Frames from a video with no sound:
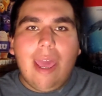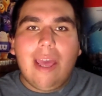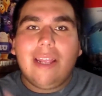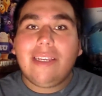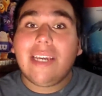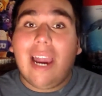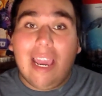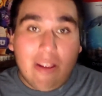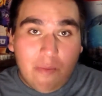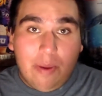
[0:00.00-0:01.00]
and
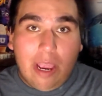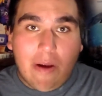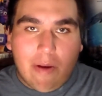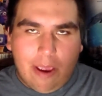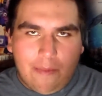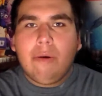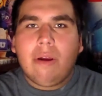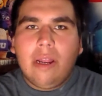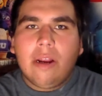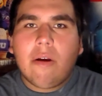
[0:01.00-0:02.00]
Tyler Perry. So
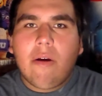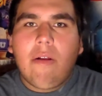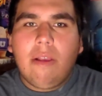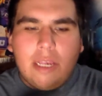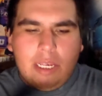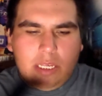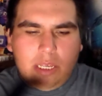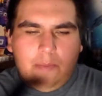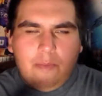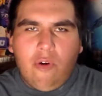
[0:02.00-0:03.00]
Gone Girl
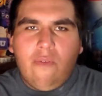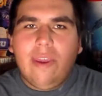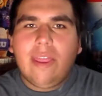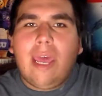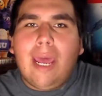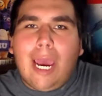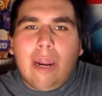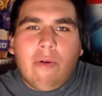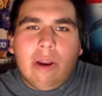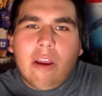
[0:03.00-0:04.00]
is a movie that
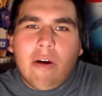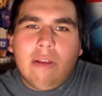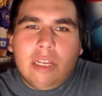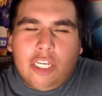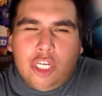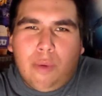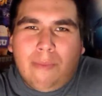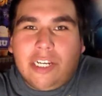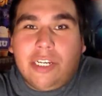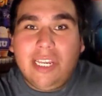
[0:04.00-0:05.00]
I don't want to go into
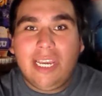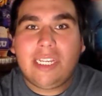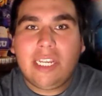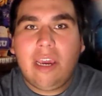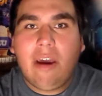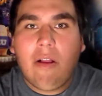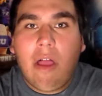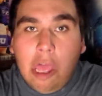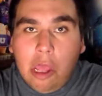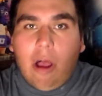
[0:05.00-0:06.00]
too much
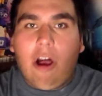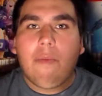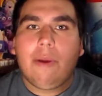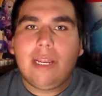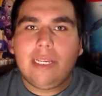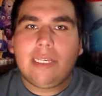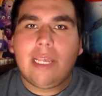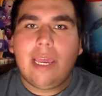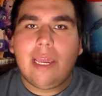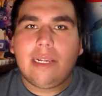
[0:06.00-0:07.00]
detail. All I'm going to
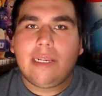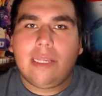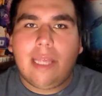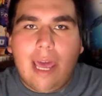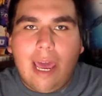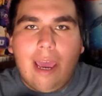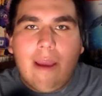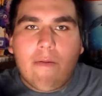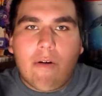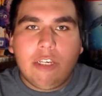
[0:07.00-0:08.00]
say is
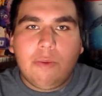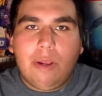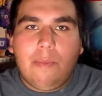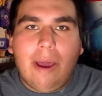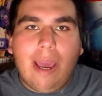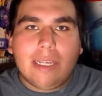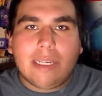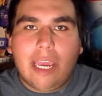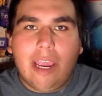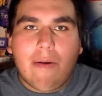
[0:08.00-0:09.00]
that Rosamund
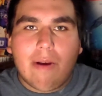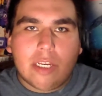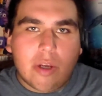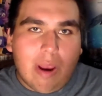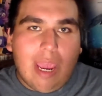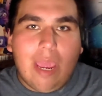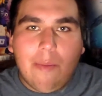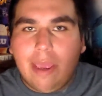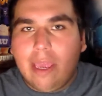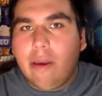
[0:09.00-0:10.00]
Pike's character
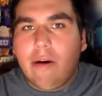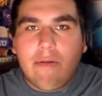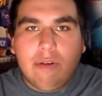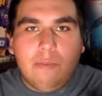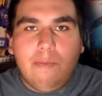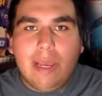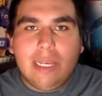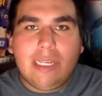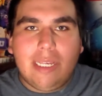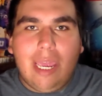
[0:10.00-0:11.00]
Amy goes
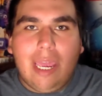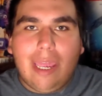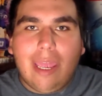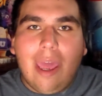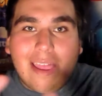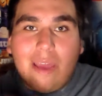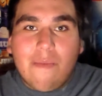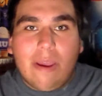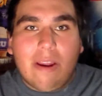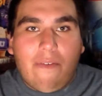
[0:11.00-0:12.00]
missing and
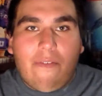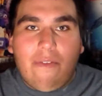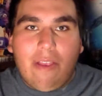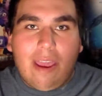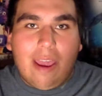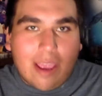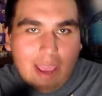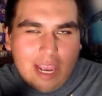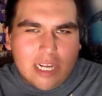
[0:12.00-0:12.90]
that Ben Affleck